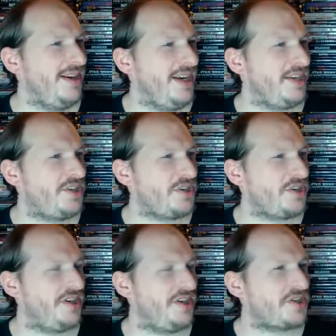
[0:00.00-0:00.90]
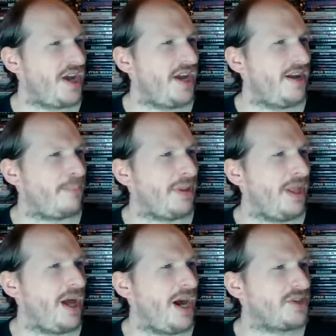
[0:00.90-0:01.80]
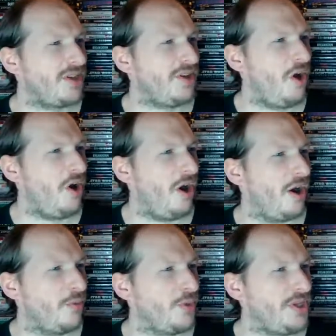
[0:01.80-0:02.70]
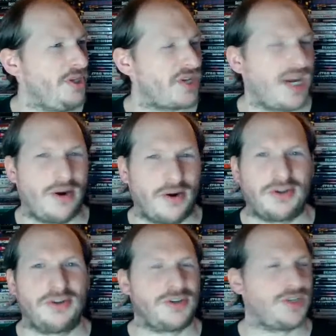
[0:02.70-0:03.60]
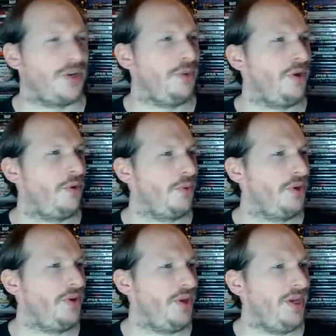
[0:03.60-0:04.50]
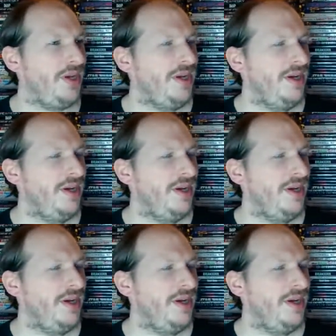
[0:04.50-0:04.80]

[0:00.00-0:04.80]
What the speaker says: It just kind of plods along with these characters that we don't really